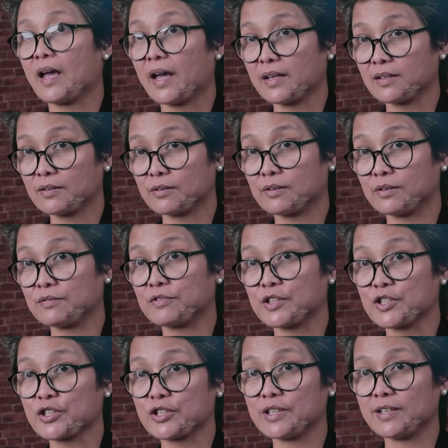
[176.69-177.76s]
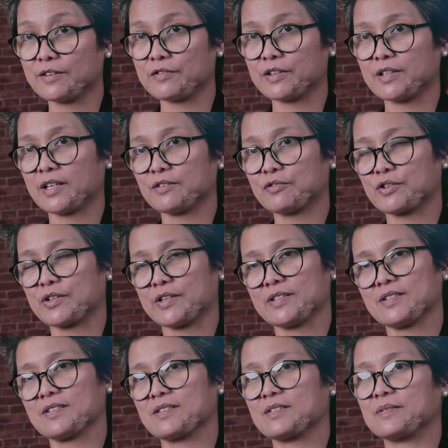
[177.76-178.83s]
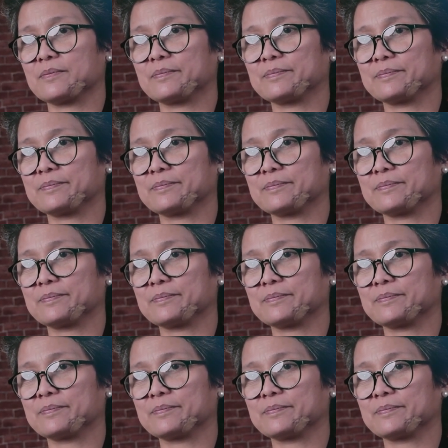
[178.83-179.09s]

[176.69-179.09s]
And Converge delivered that for us.